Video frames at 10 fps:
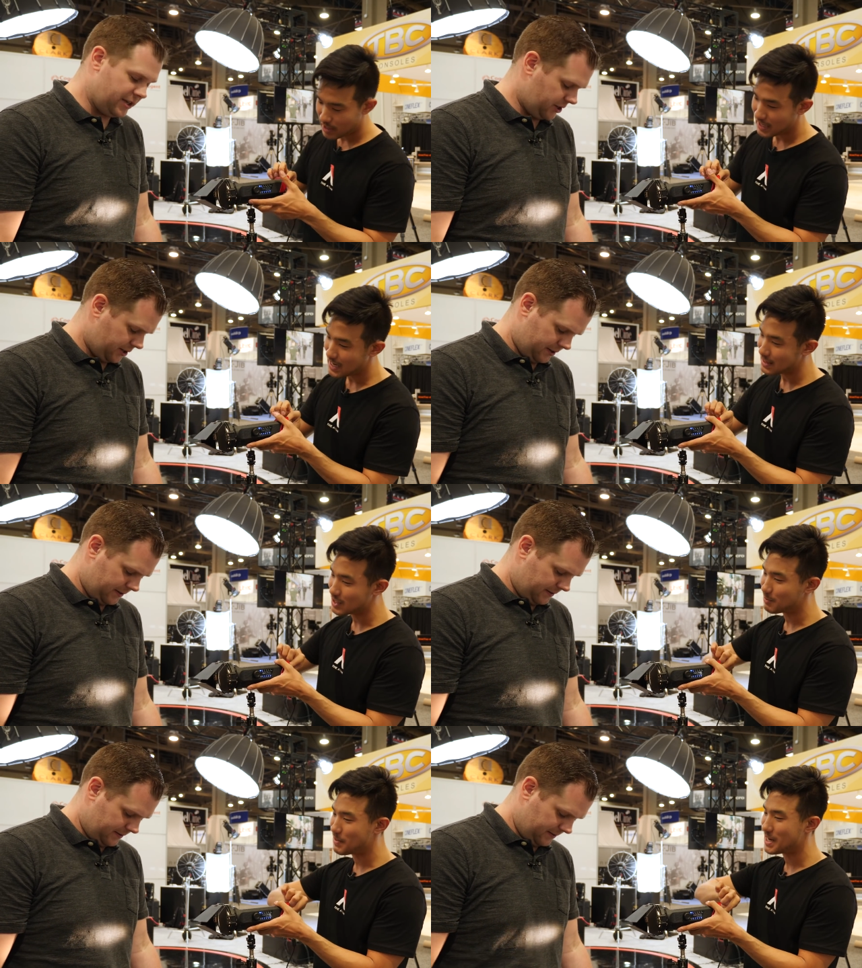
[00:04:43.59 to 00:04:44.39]
Speaker 1: want to get
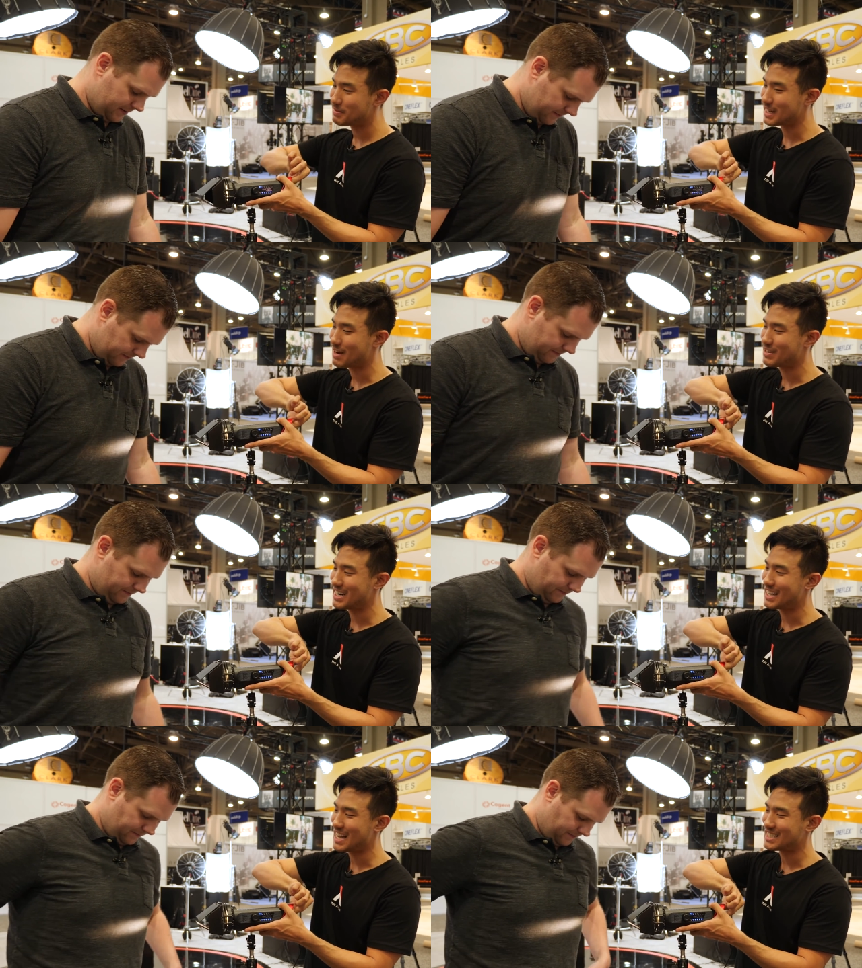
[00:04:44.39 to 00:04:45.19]
those beams, again, we did
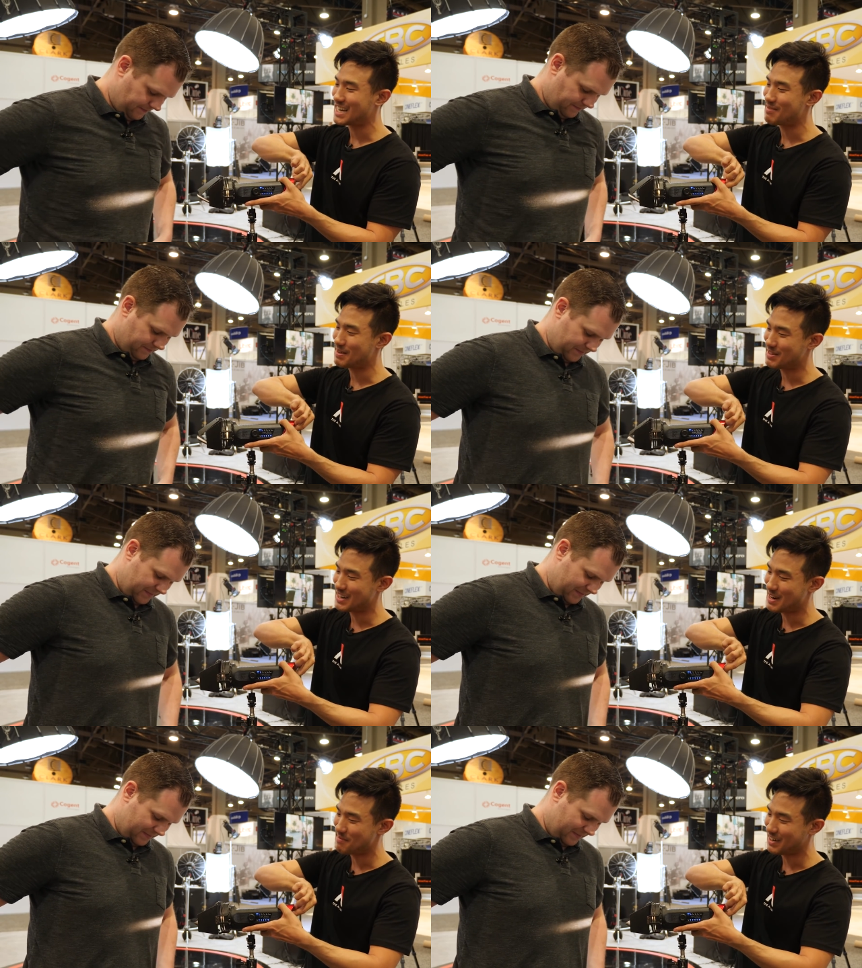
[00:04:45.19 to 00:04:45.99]
it last time, but I'm doing it
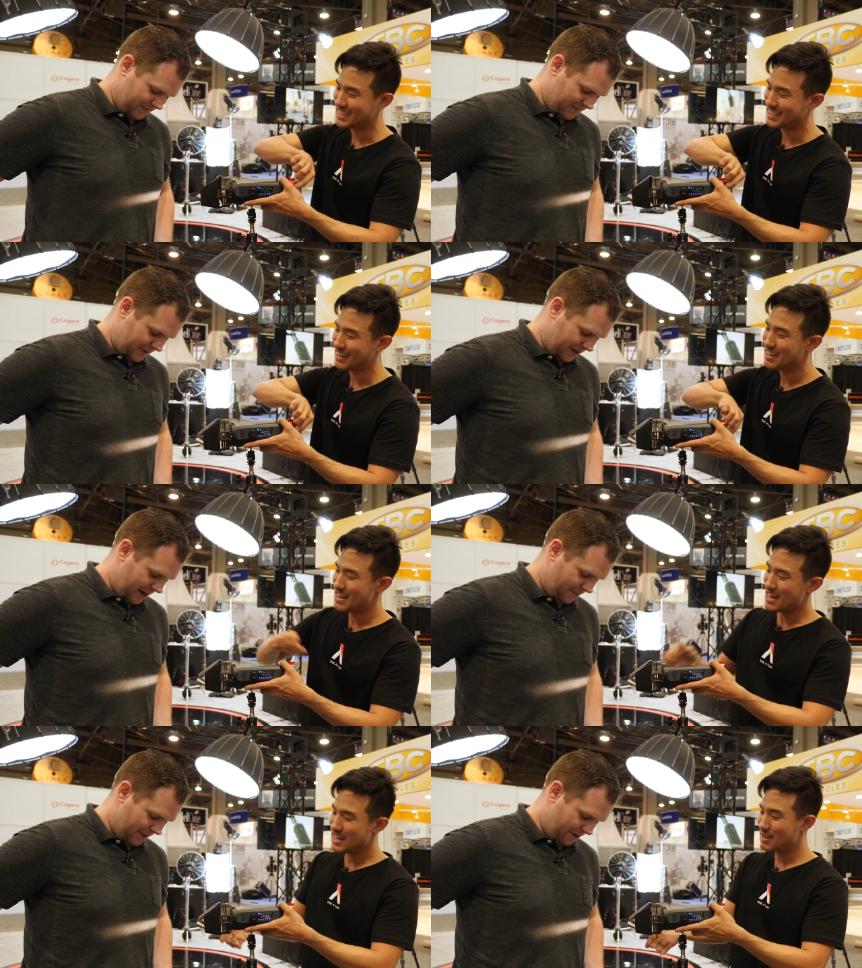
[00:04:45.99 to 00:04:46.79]
on Bart's shirt.
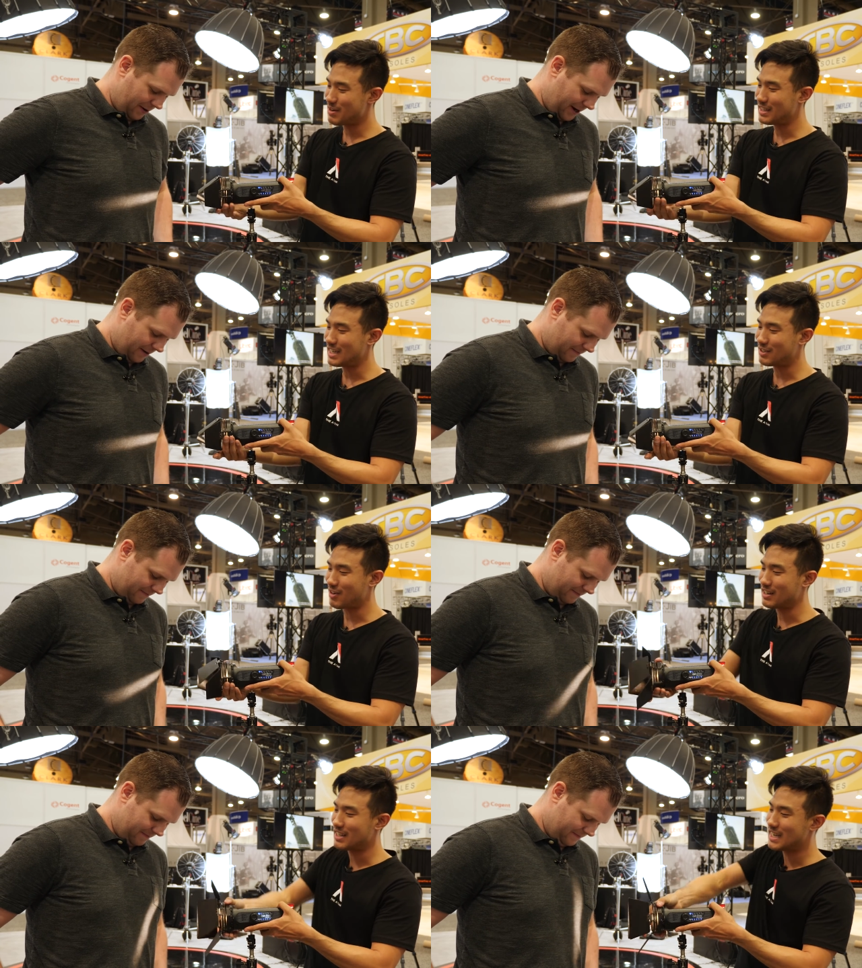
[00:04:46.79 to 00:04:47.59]
Yep, there you we want go. That
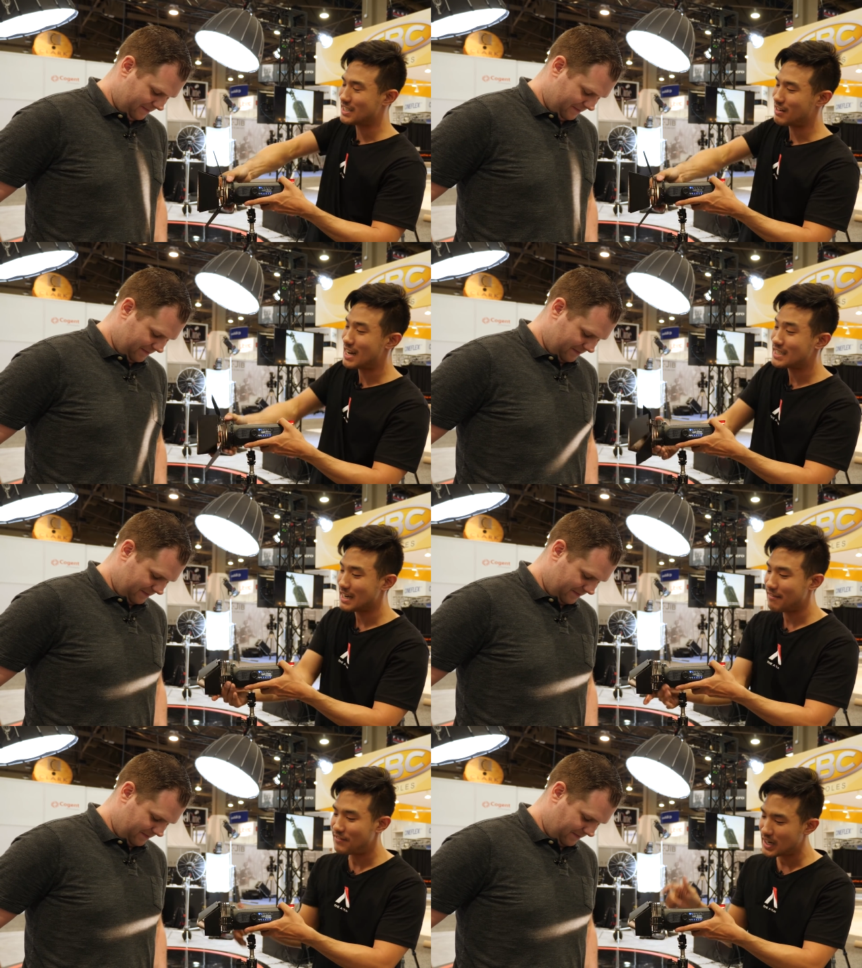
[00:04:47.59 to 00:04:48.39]
Tron laser, it has an
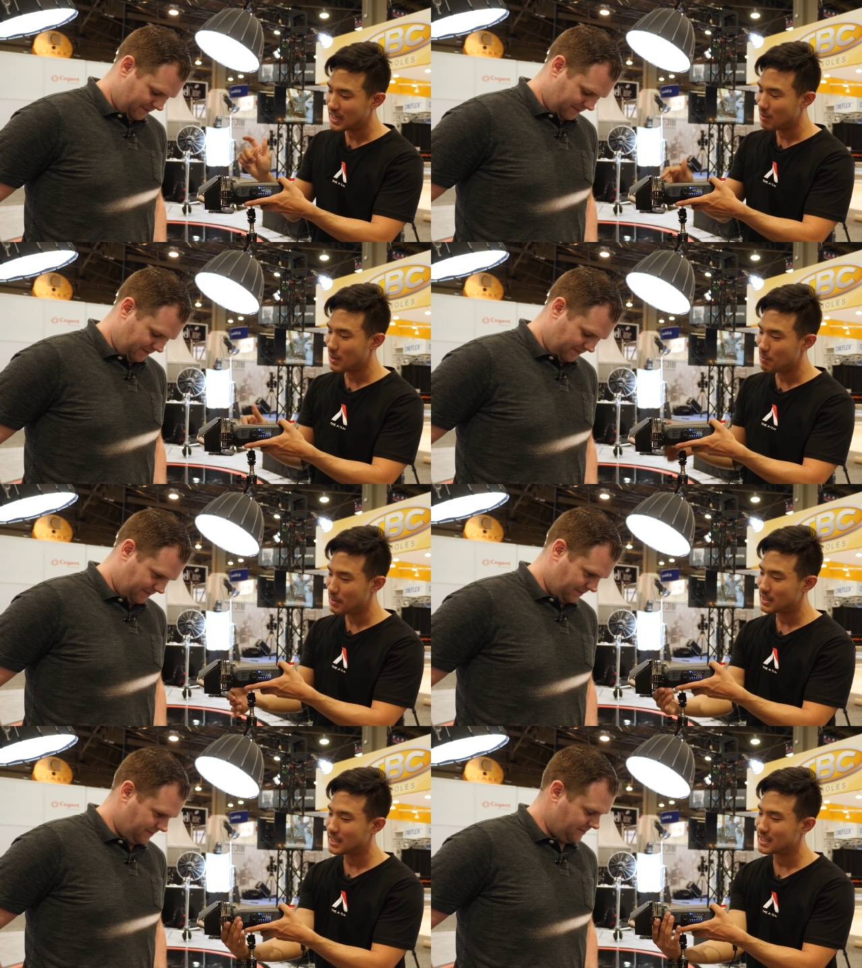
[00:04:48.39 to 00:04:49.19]
infinity wheel
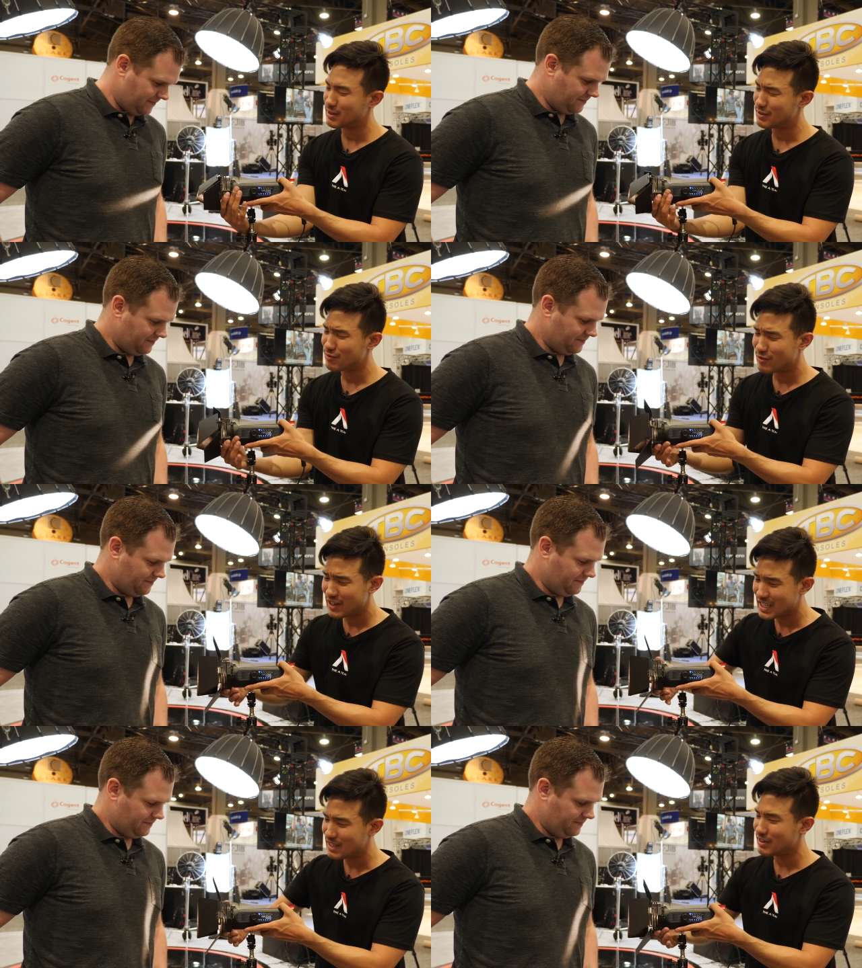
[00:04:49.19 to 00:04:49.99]
built in, so it's
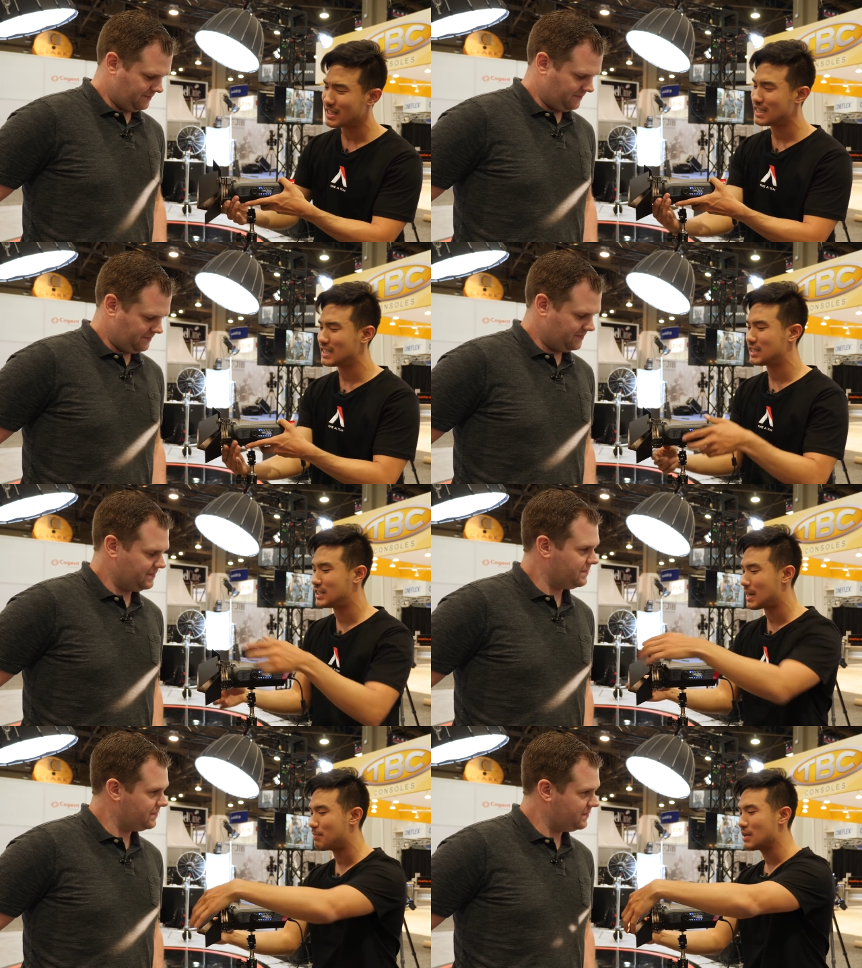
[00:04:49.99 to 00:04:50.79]
really, really easy to
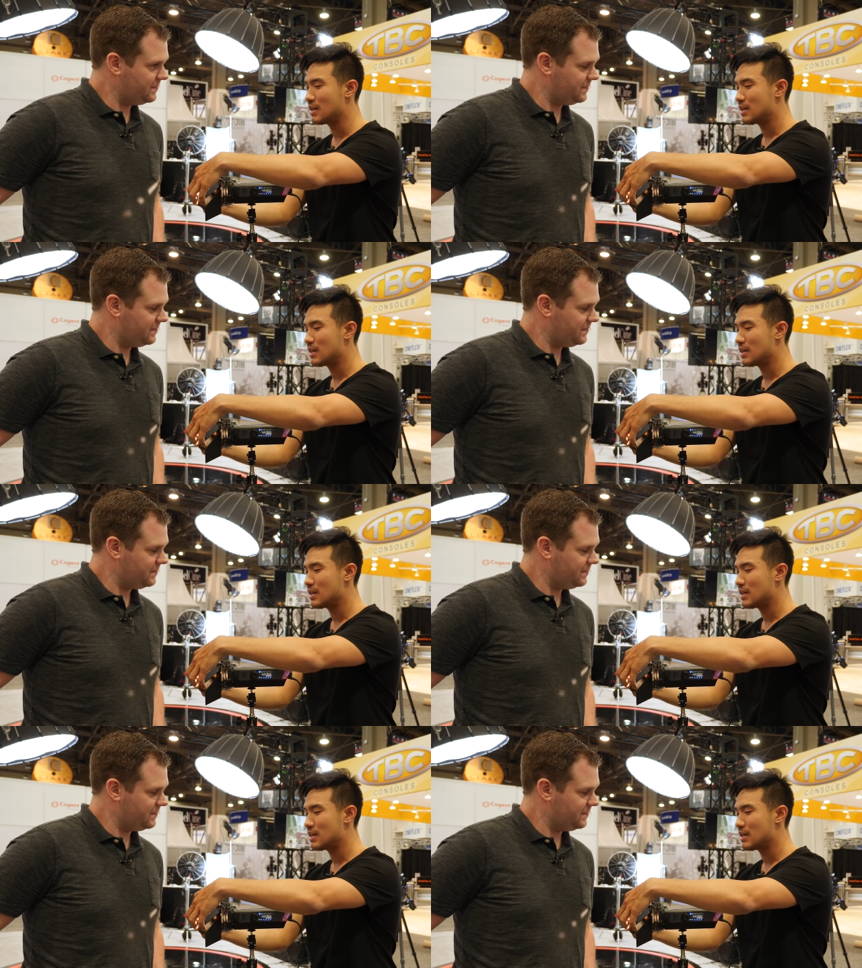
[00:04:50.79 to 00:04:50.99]
shape.